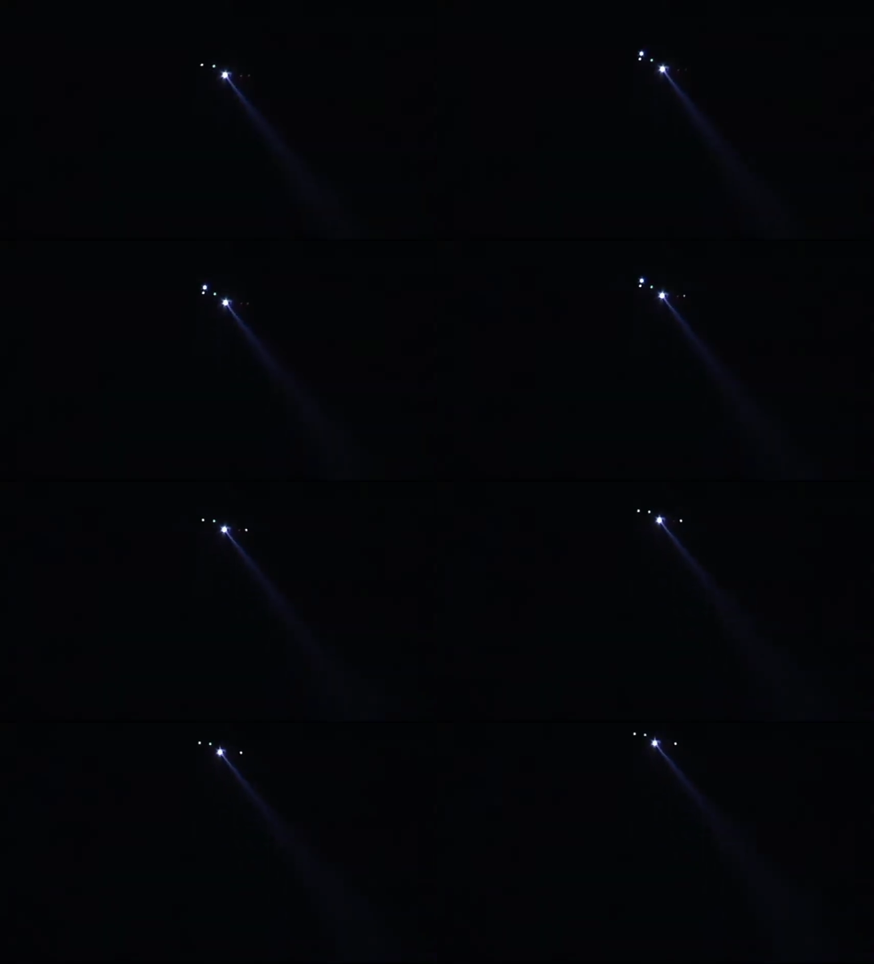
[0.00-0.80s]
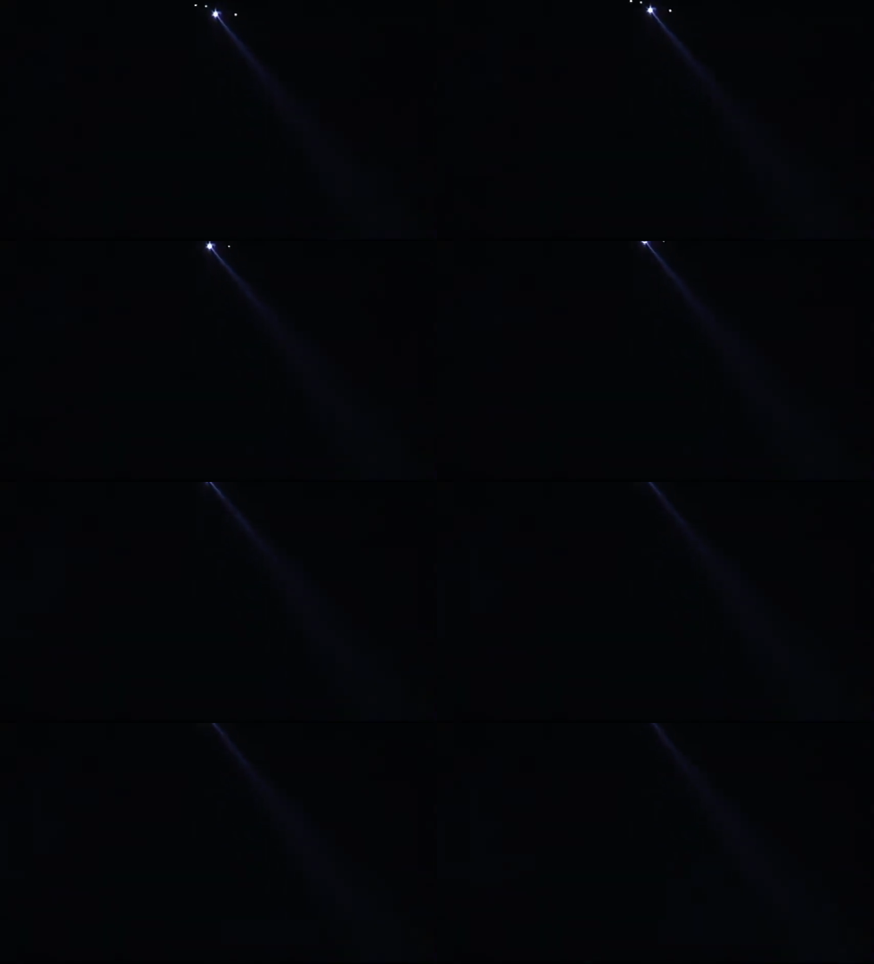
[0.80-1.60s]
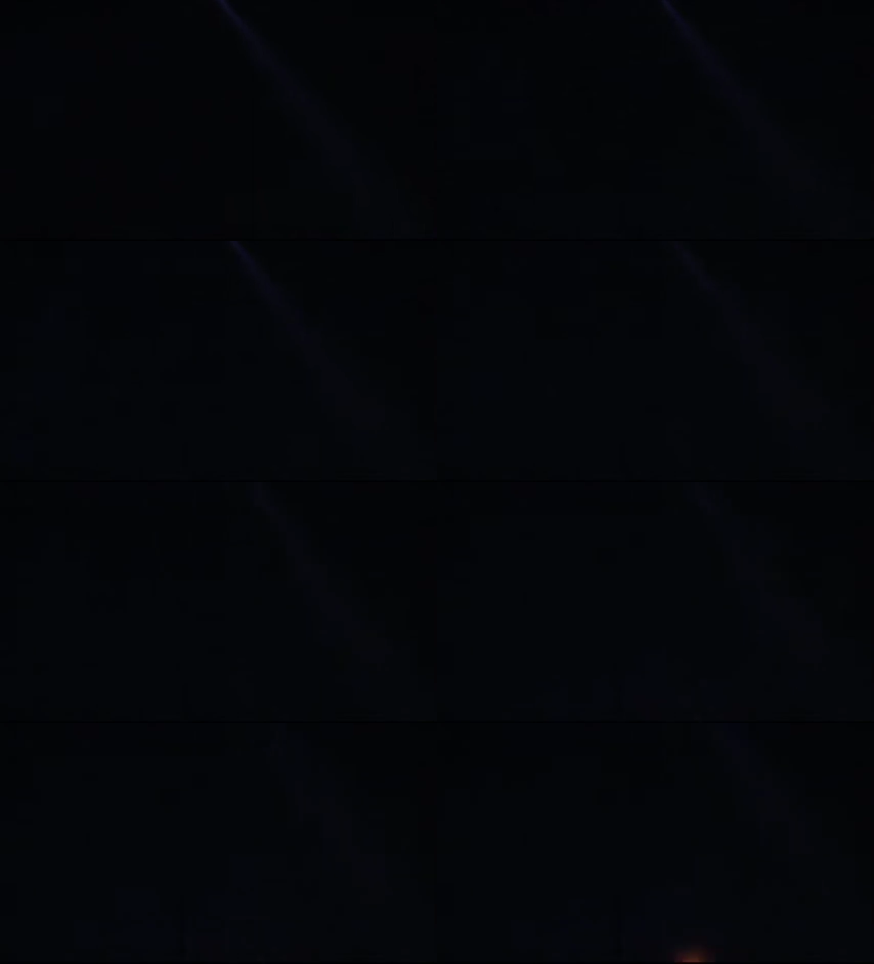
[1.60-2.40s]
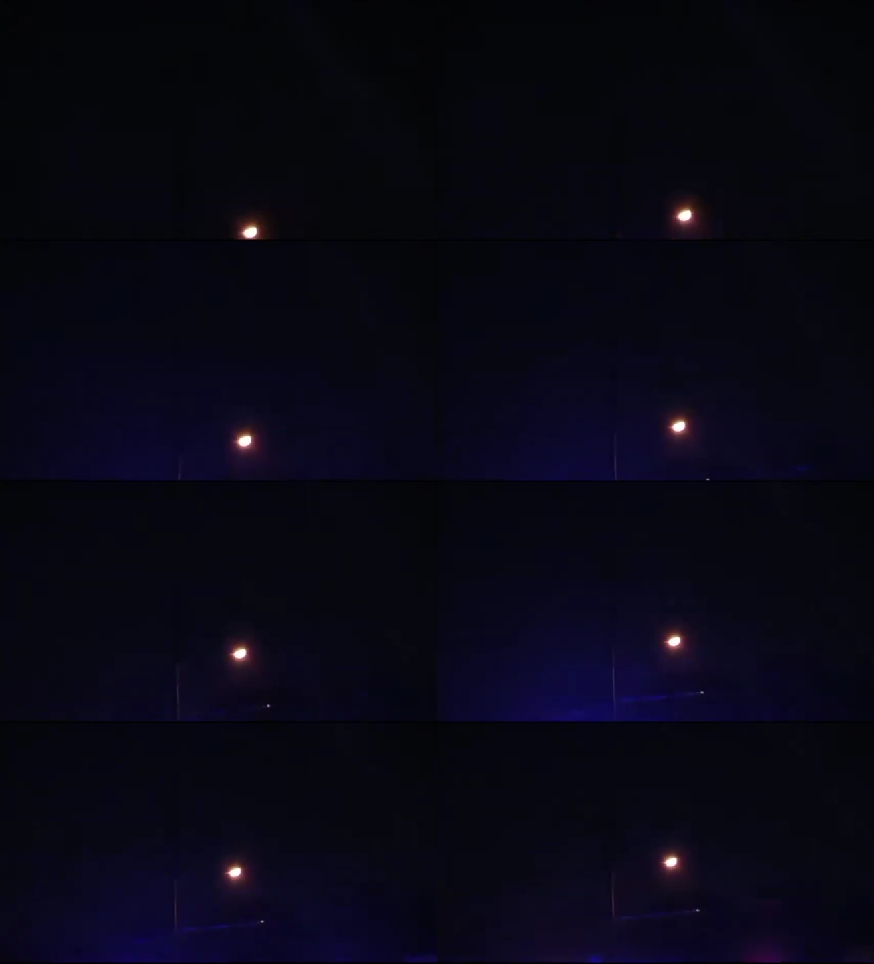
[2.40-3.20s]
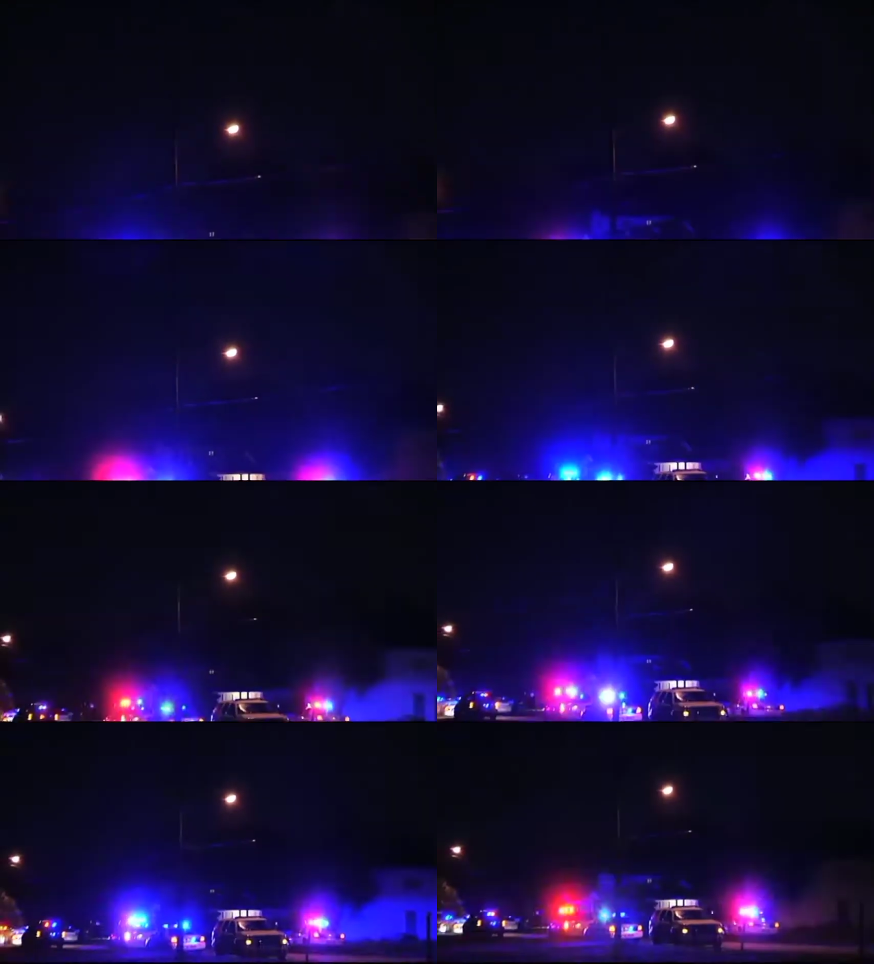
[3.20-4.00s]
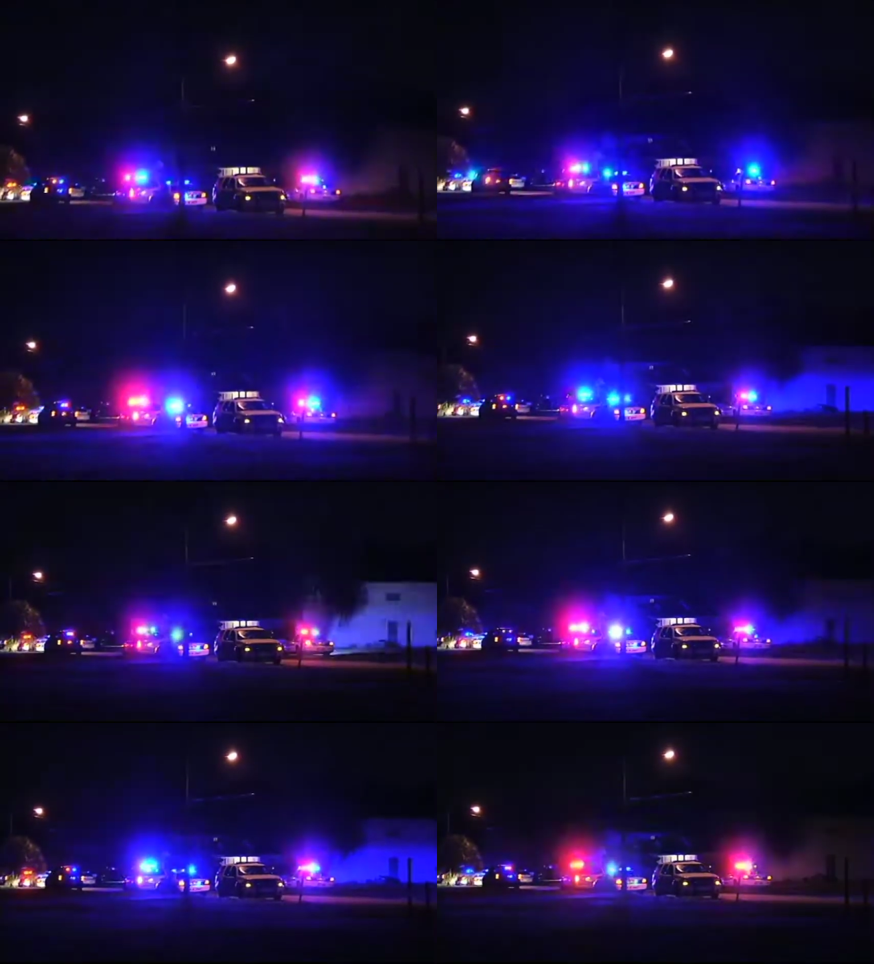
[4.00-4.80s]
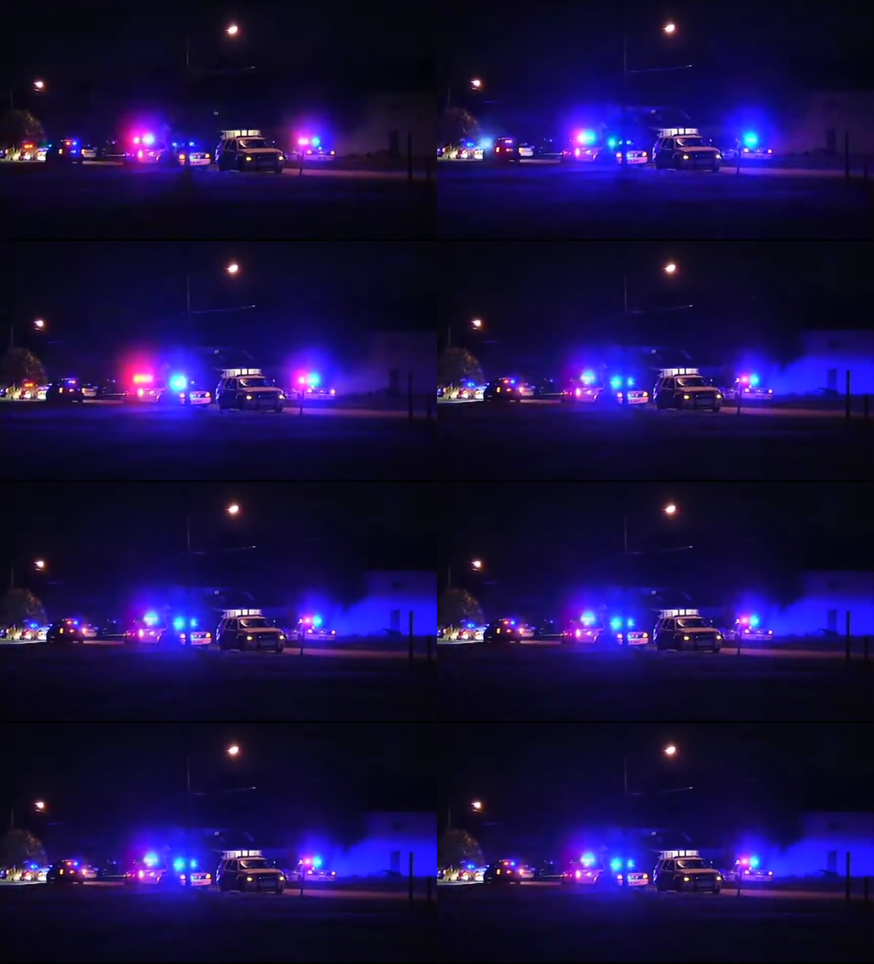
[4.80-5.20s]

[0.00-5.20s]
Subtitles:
[unreadable: no face in view]